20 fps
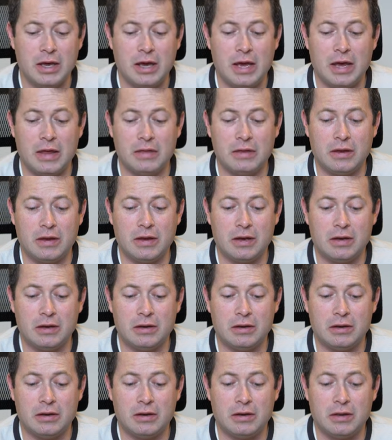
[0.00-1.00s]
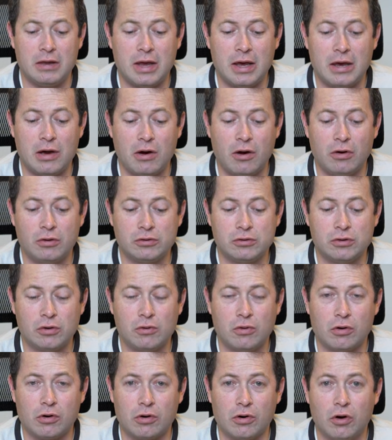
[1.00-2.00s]
And then they
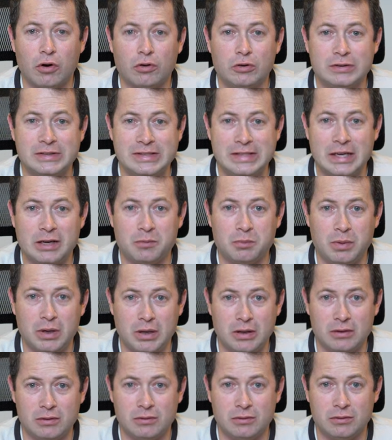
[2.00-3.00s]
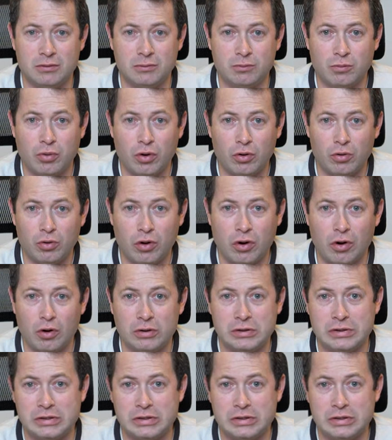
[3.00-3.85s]
also are all Zigbee protocol.